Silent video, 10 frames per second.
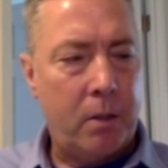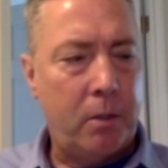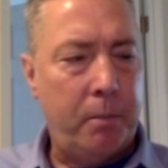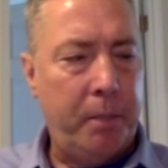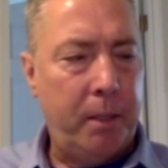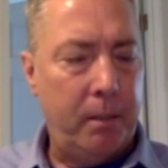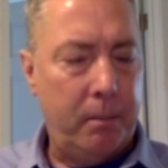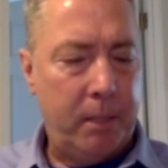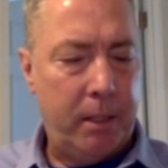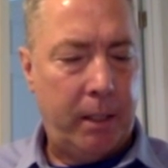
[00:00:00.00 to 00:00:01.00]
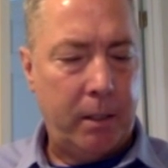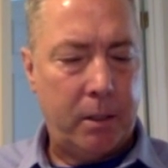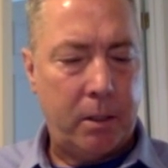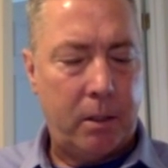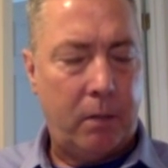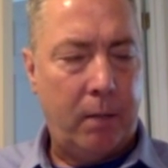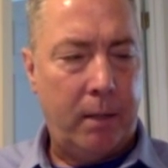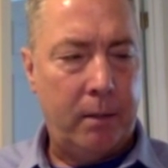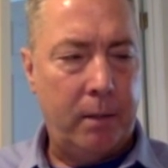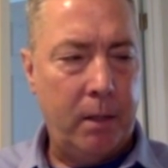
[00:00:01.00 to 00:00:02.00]
Also, being meticulous
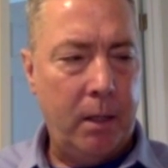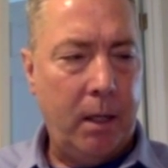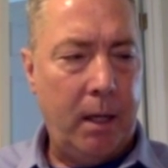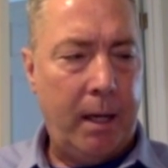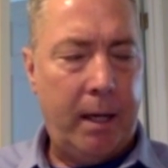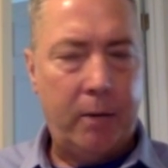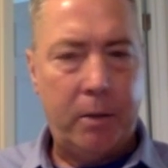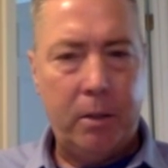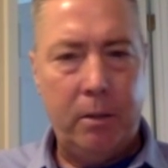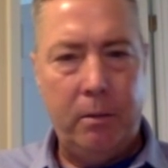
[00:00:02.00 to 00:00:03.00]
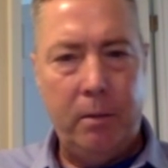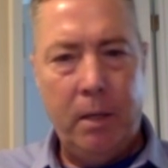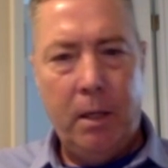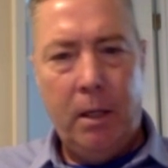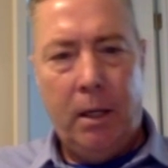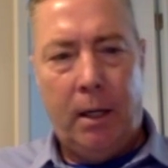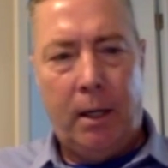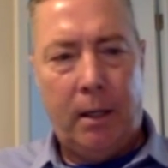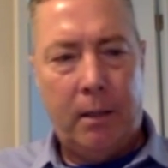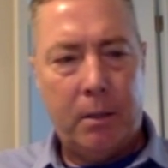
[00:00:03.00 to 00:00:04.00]
around and how to
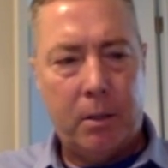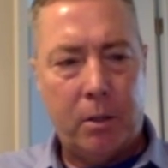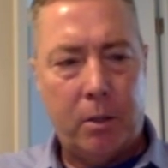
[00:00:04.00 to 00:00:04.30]
uh,